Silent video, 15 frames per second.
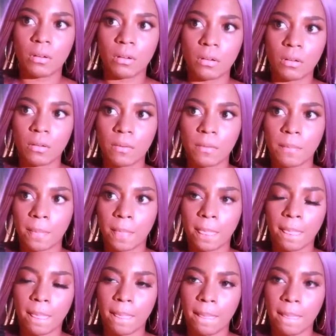
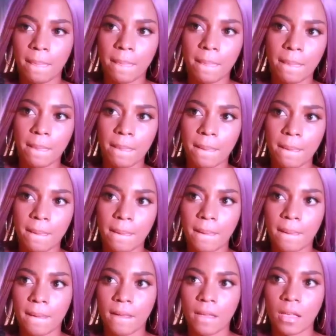
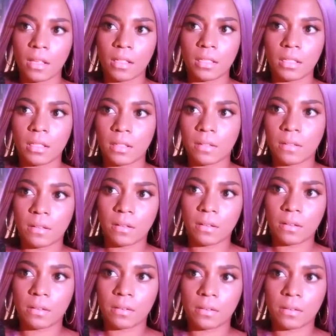[no speech]